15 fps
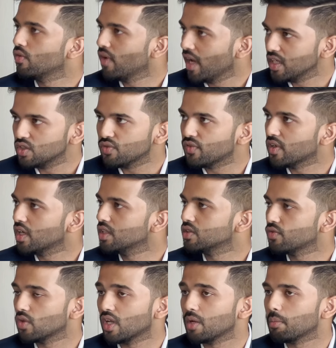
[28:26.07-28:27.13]
hedge funds for
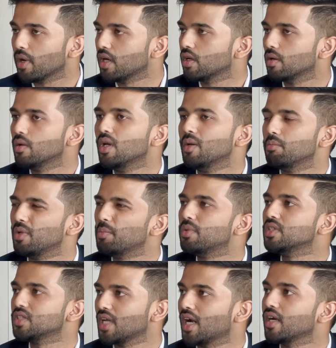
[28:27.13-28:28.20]
that matter. People
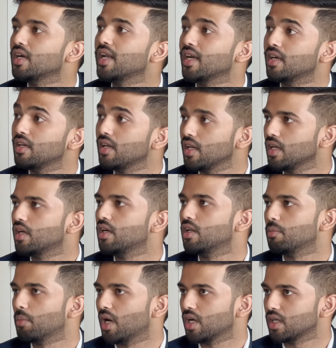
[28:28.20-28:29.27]
started entering Indian
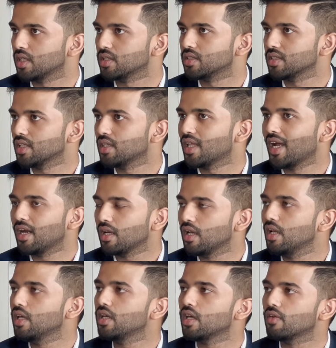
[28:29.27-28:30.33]
markets, and that
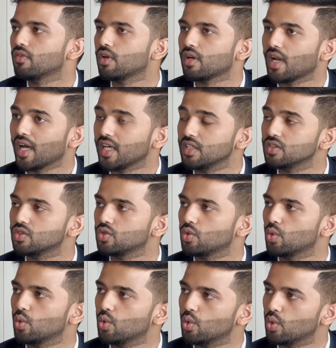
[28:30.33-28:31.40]
really gave a rise
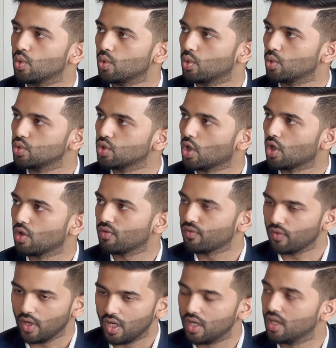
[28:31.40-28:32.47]
to sort of
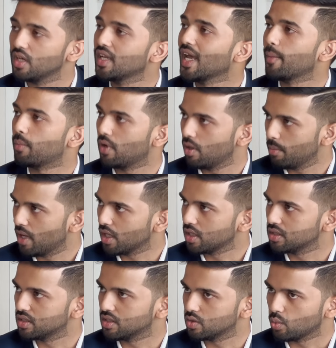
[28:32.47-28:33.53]
Indian capital
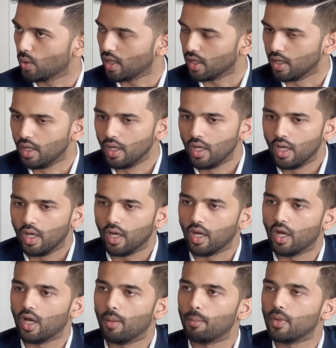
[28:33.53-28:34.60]
markets as well.
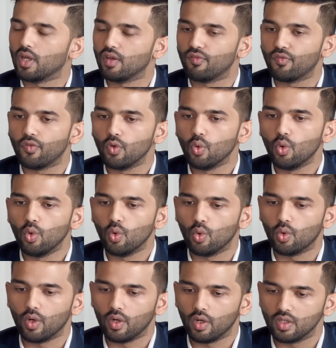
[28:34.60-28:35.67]
If you
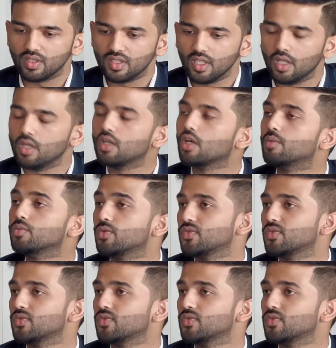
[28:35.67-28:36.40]
see in terms of